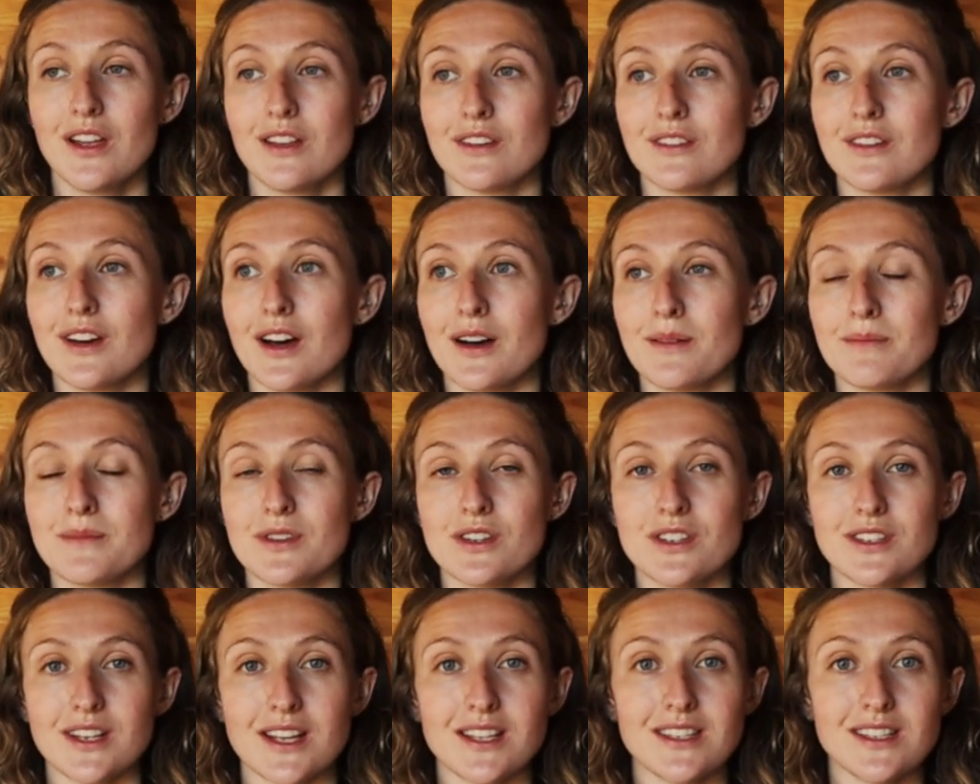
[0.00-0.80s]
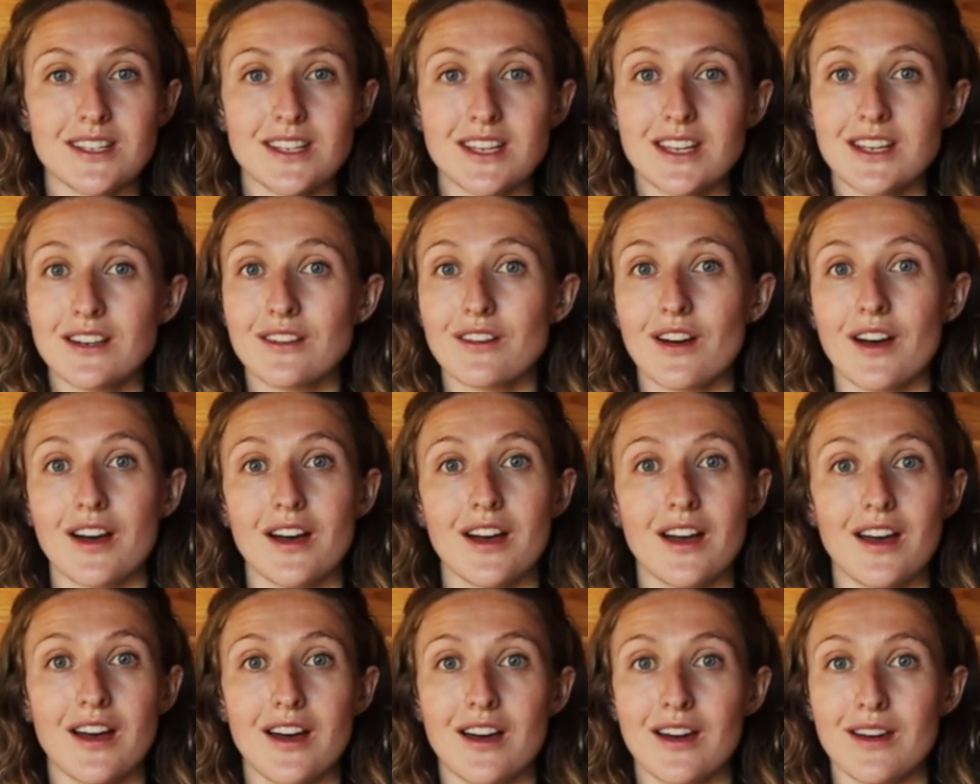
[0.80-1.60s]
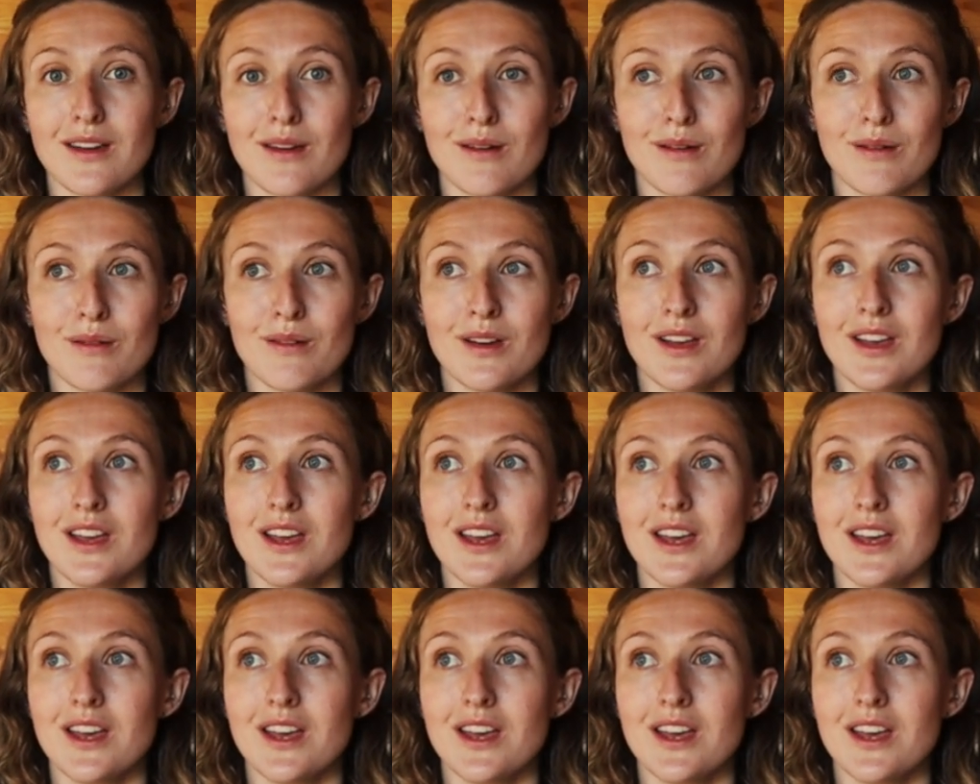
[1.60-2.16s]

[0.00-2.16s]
Not a machete, not a hoe.